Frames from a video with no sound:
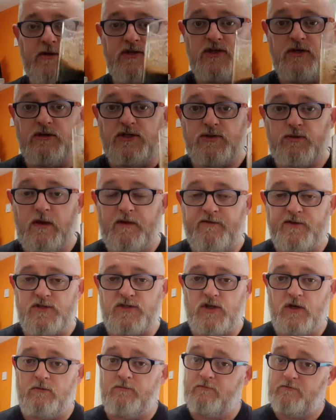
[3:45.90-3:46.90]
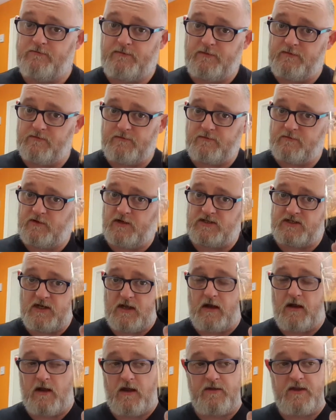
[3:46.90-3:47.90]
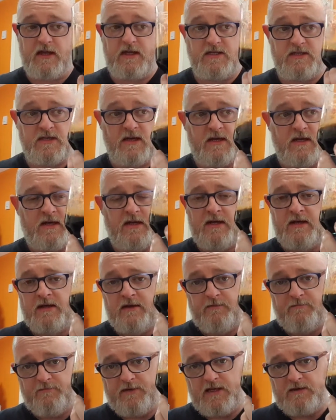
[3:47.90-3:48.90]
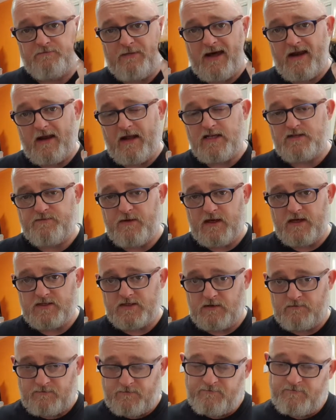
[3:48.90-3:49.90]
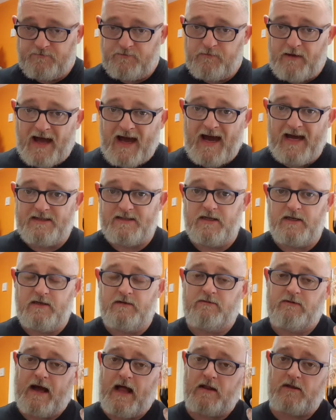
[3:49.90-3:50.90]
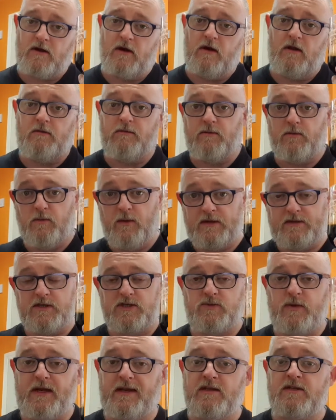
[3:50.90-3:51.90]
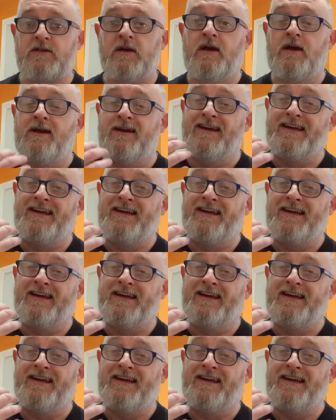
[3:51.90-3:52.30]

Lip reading: be too sweet for some, because a lot of these barrel-aged beers hide the alcohol with the sweetness.